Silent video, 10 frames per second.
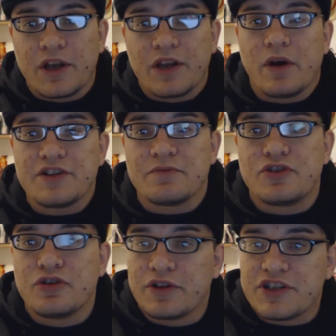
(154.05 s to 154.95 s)
what he winds up
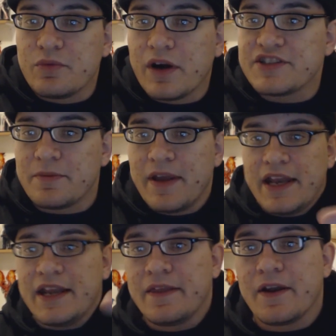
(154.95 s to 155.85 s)
doing is he winds up
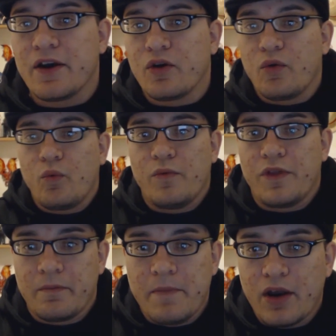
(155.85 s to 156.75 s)
hitting their
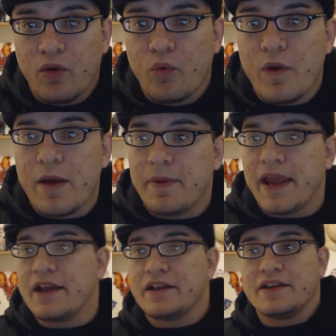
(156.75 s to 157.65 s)
metal whip
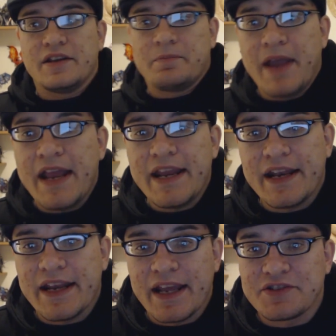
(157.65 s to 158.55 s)
and pinning
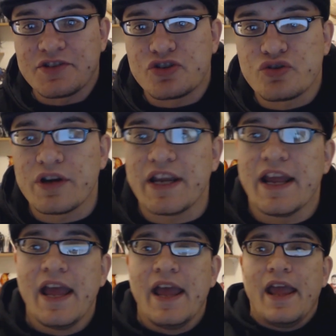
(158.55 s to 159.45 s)
it against the
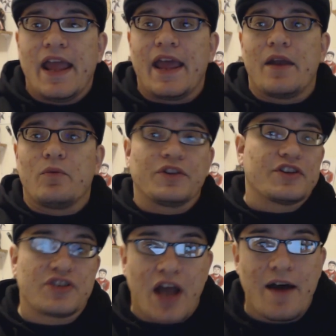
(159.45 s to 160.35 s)
tree. And what
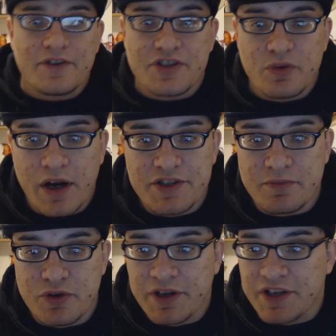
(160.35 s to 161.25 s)
this obviously winds
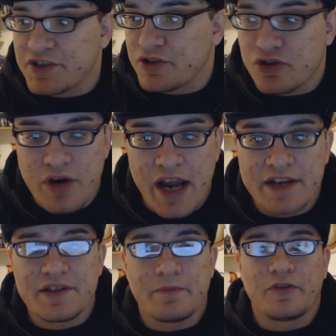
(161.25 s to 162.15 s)
up doing is it
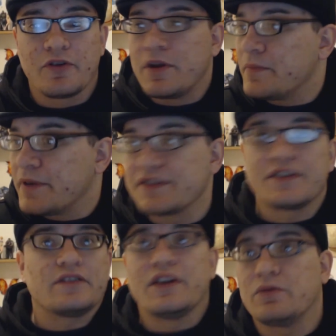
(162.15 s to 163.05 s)
distracts them for a minute because
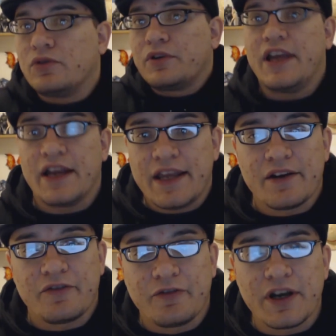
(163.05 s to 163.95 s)
then they're like, whoa, can't get
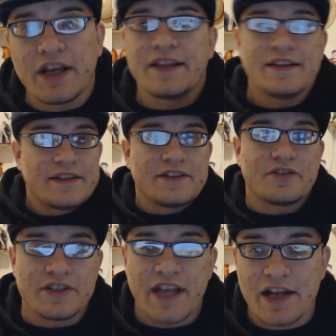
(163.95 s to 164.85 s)
it free. And these things
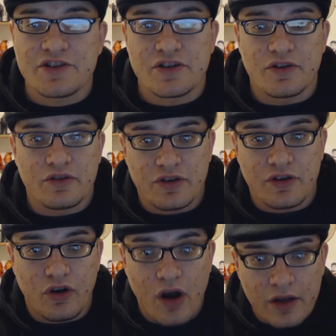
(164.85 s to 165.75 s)
are attached to
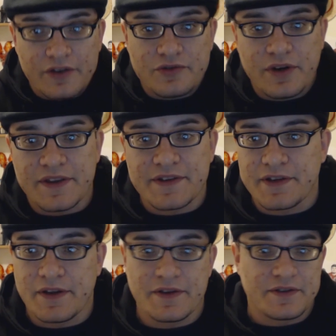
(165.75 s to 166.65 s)
their gauntlets, right?
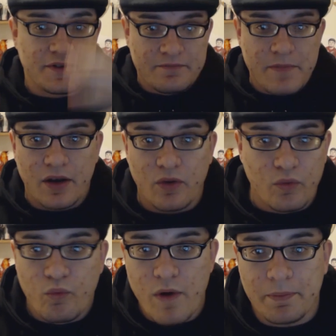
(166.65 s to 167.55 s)
This
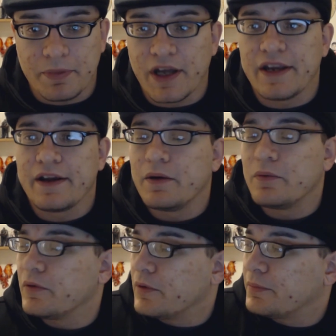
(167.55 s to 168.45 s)
metal whip-like
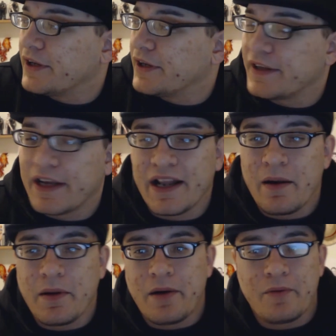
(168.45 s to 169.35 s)
thing. And
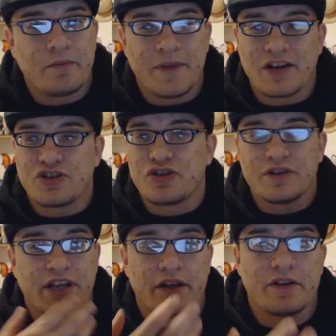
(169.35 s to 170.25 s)
I'm not sure
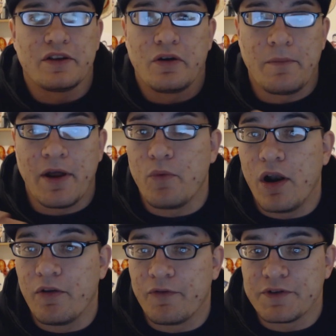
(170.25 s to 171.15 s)
exactly, you know, I'm not
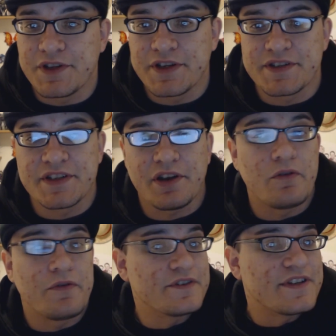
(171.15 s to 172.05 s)
well-versed in these things. I don't
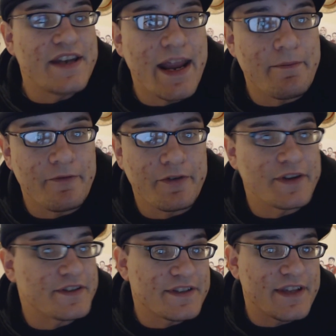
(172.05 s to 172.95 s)
know if there's a name for
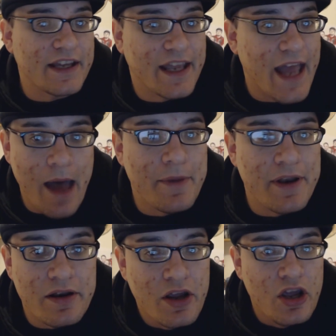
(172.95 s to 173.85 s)
this. And it's like a
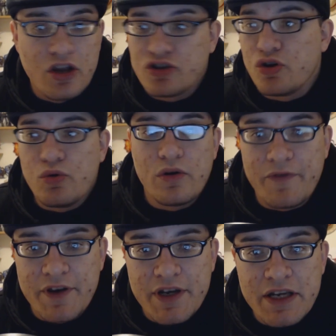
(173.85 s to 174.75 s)
common tool
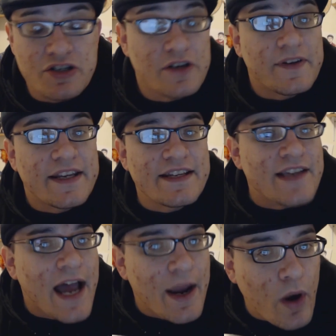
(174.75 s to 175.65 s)
of the ninja. If it
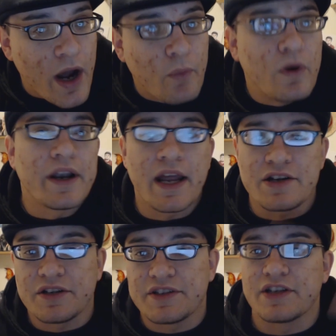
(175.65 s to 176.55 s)
is, I want one.
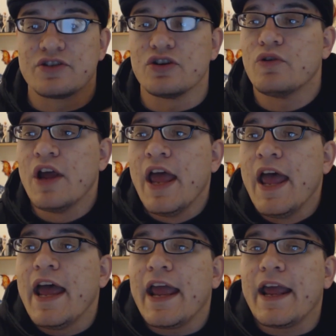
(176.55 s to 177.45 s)
Actually, I'll take two.
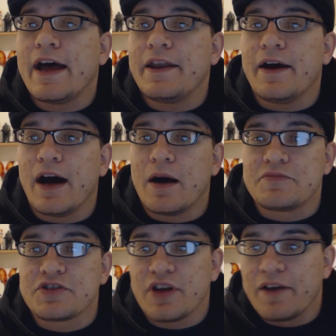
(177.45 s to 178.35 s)
And
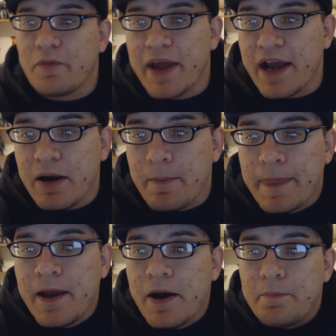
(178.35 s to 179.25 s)
just so I have a
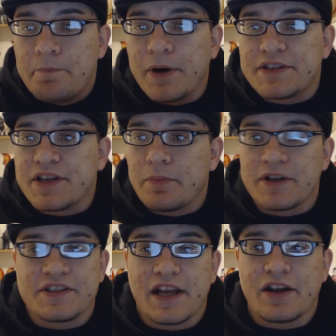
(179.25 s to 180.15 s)
backup. But
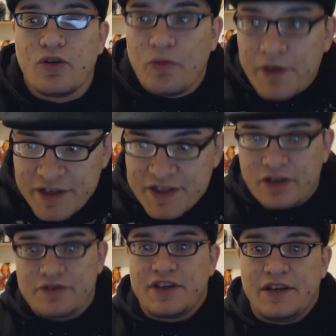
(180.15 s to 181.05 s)
it's kind of cool because he
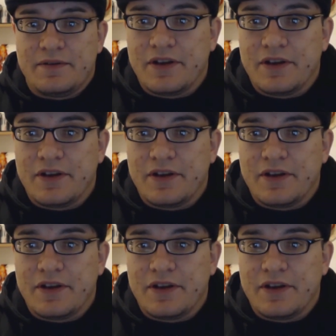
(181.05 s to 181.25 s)
goes and